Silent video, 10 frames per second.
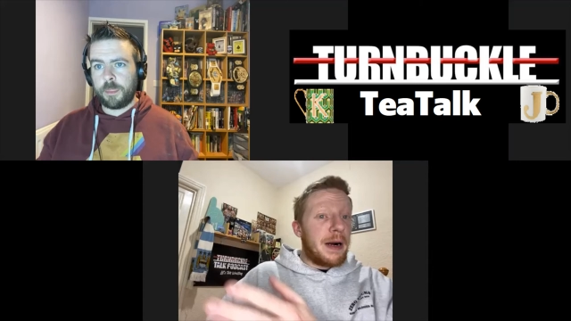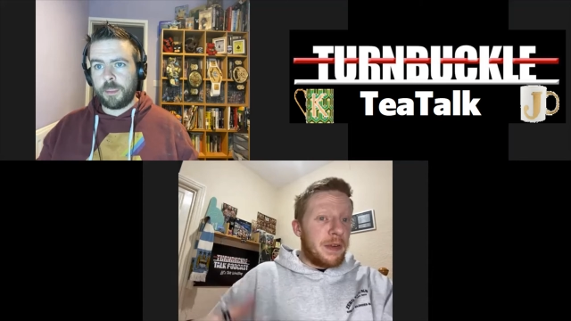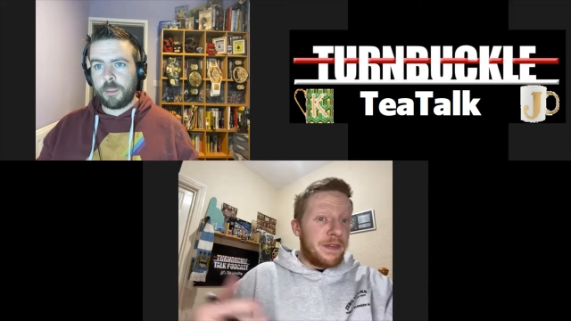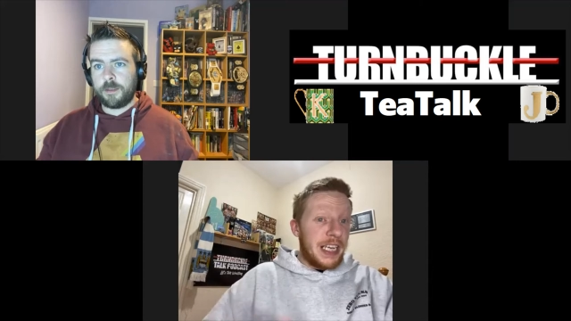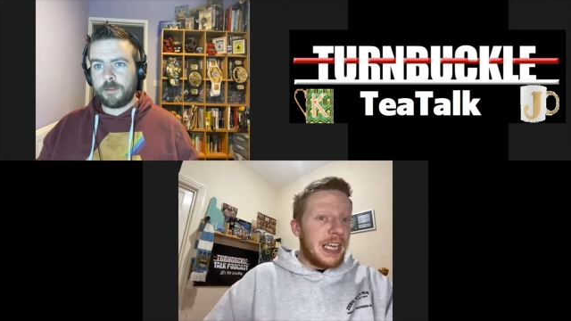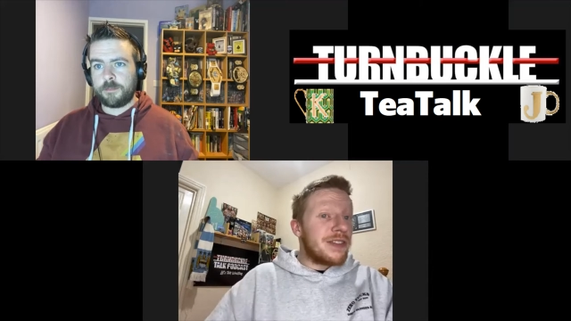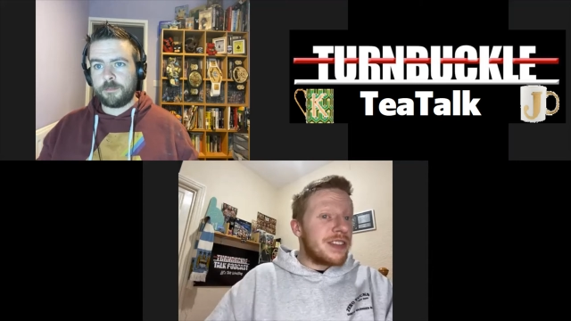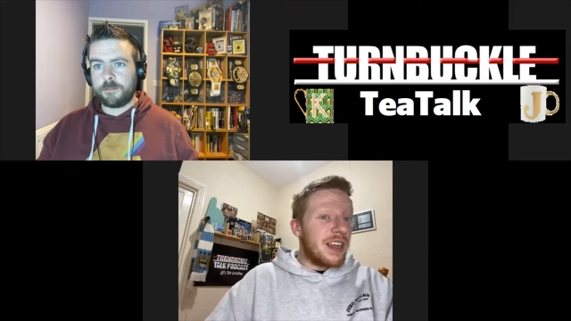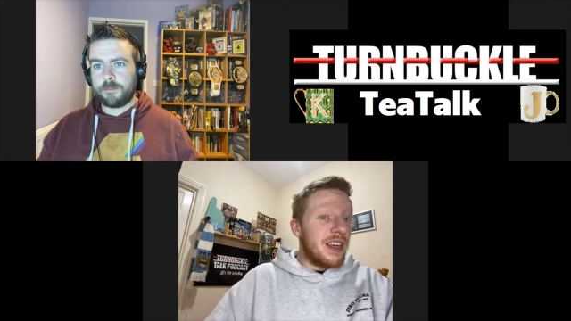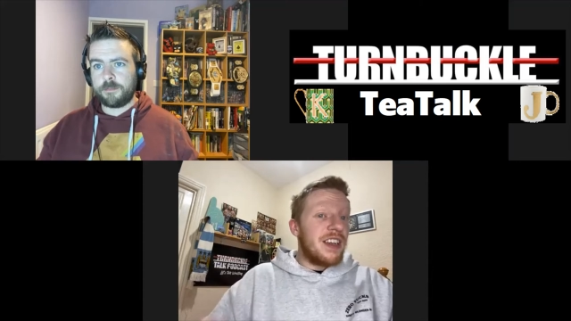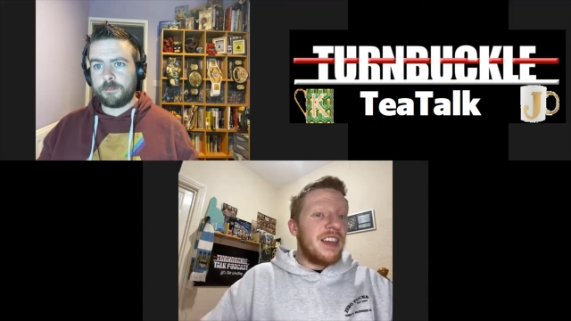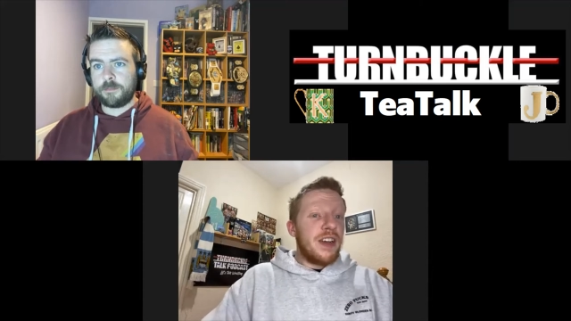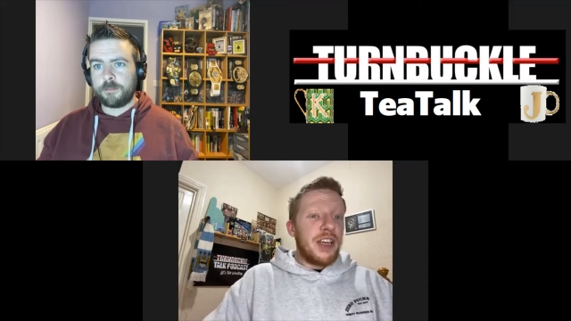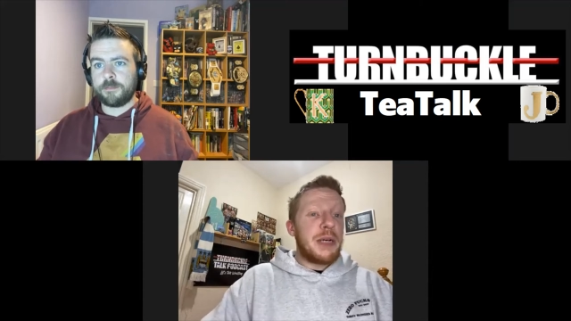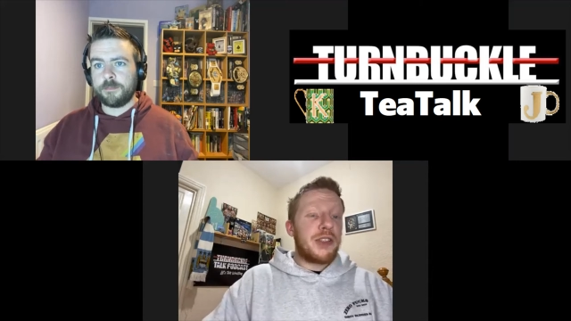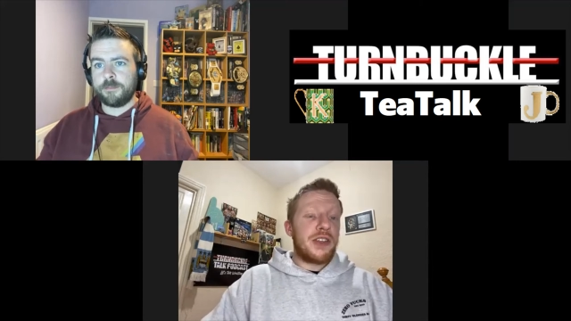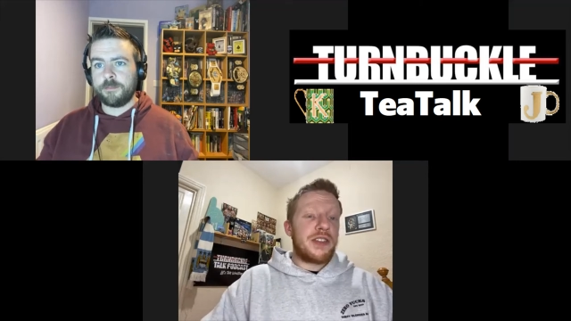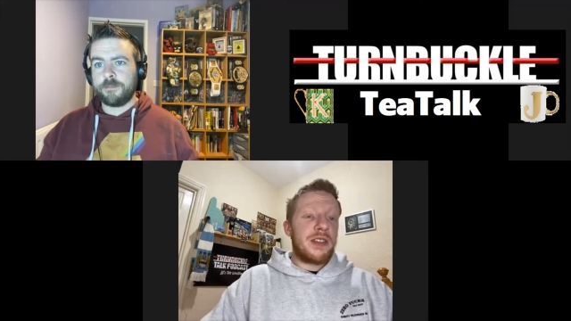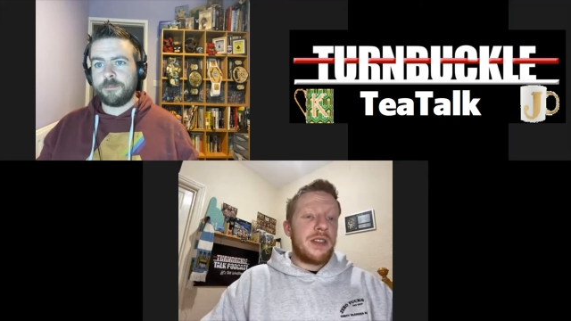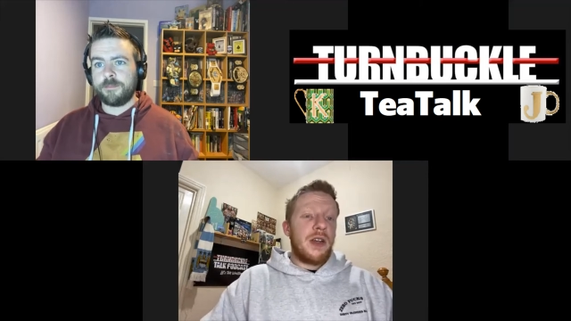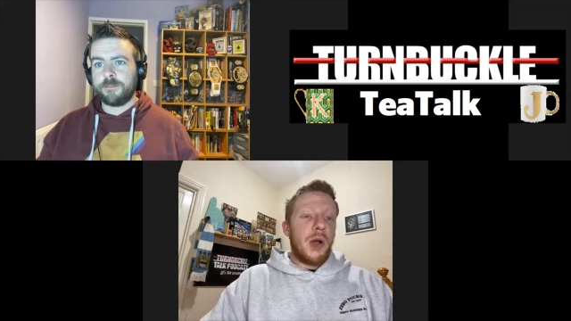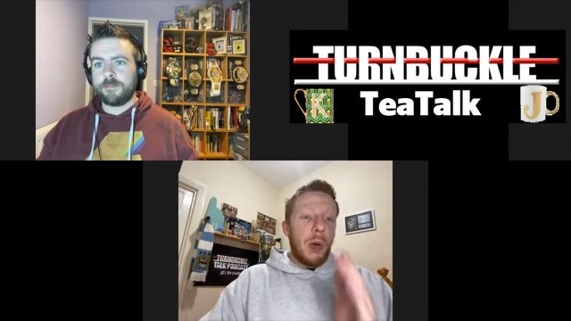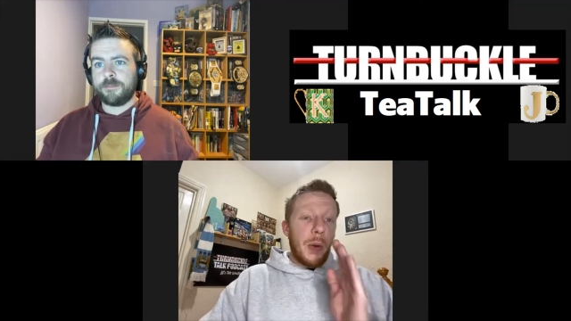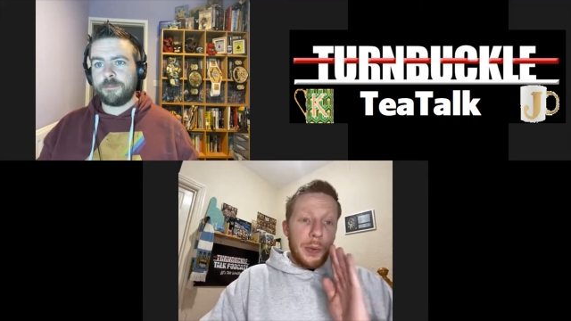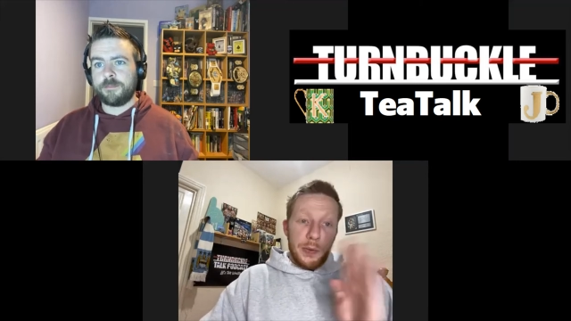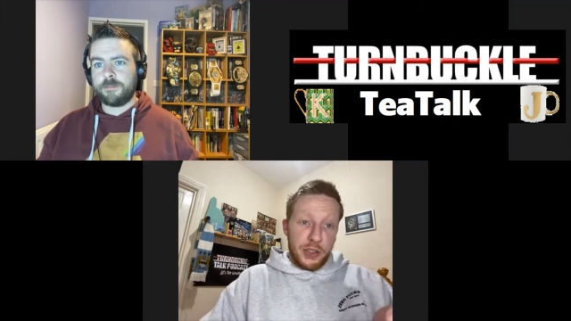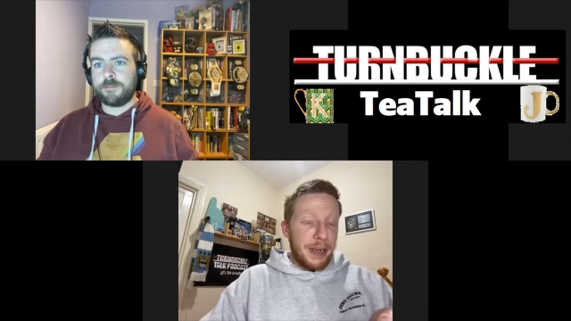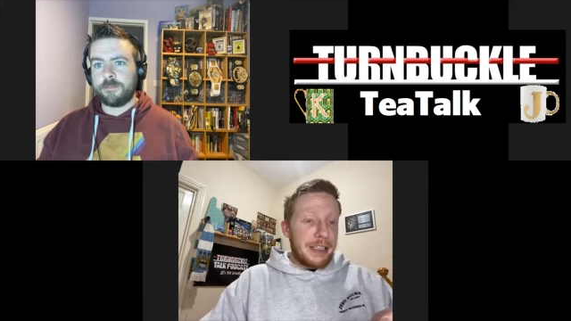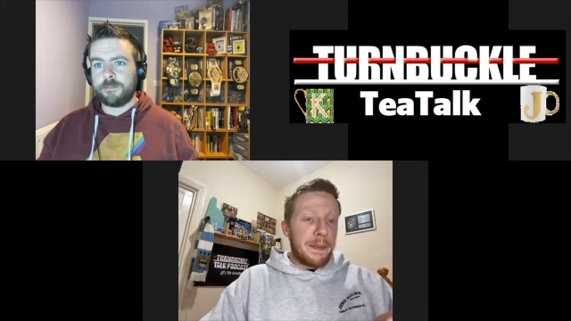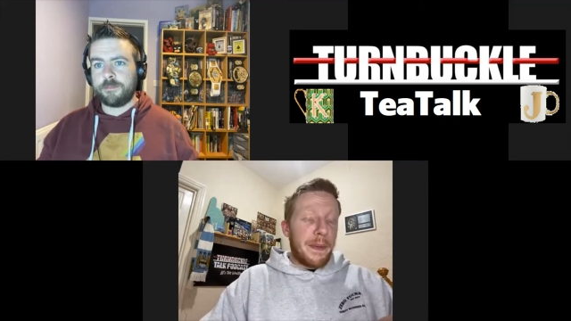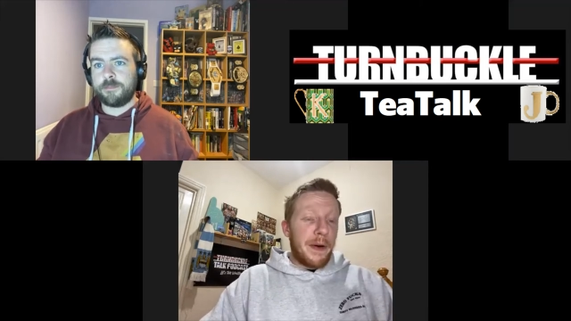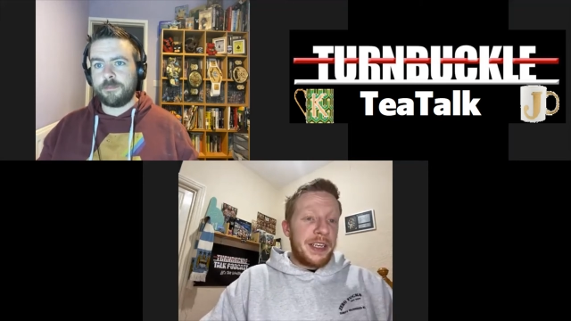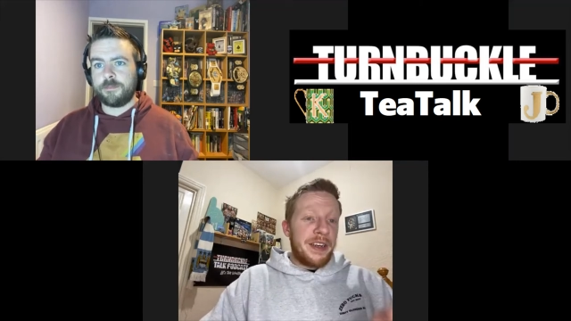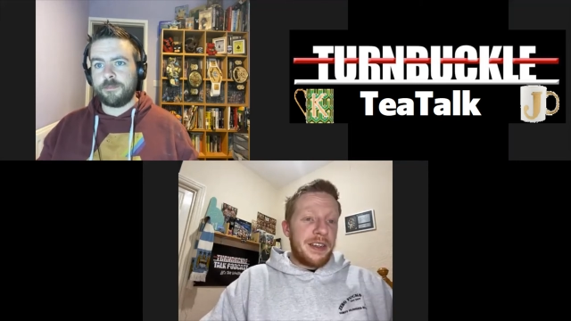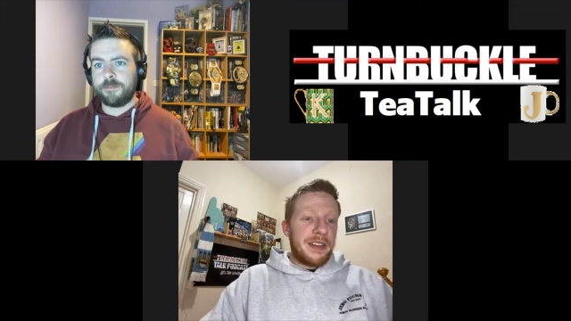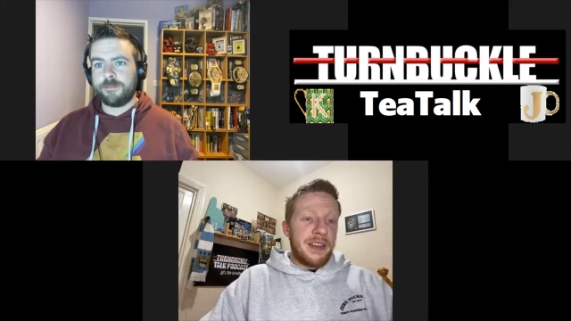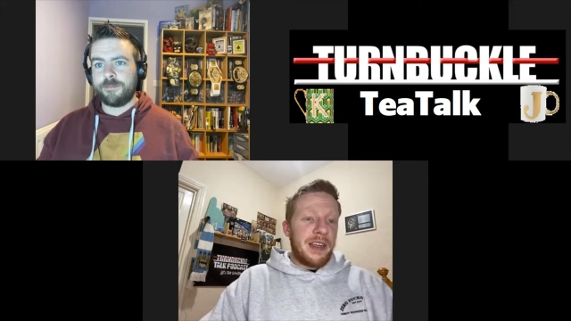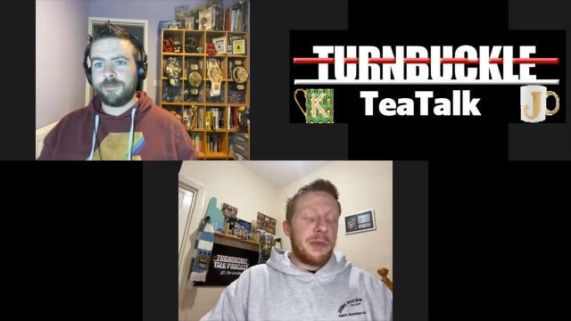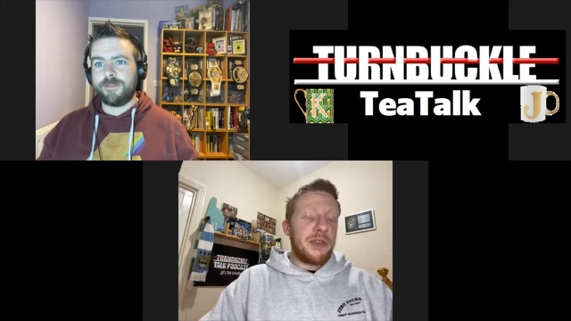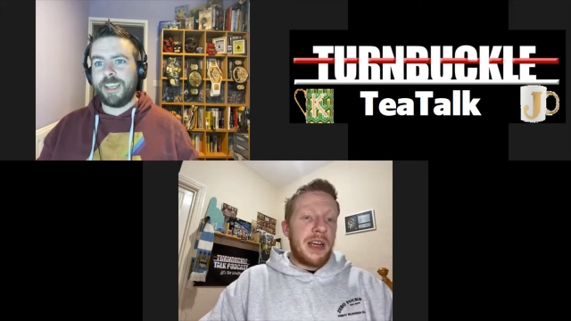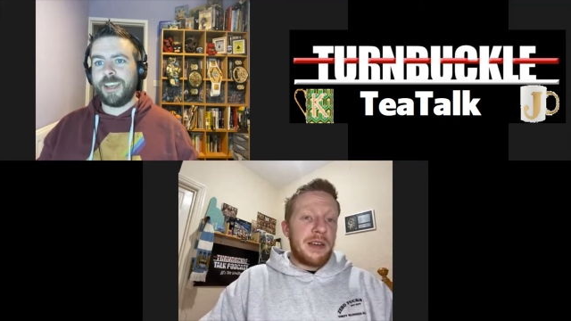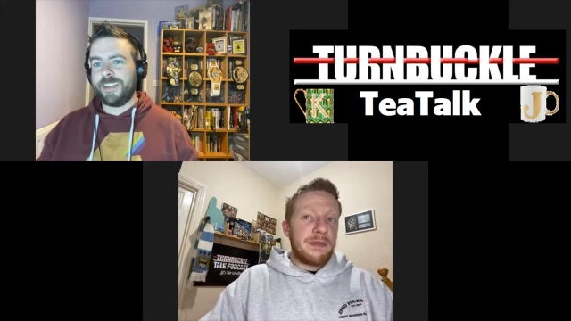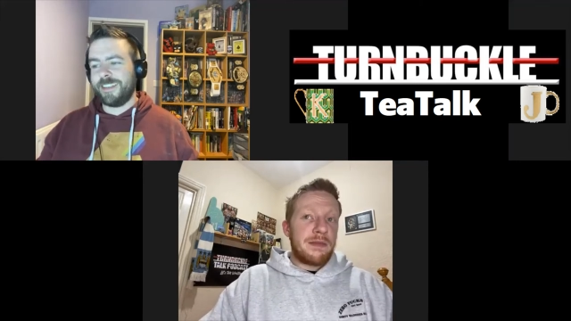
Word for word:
Speaker 1: with the answer. He was just straight to the point and was like, yeah.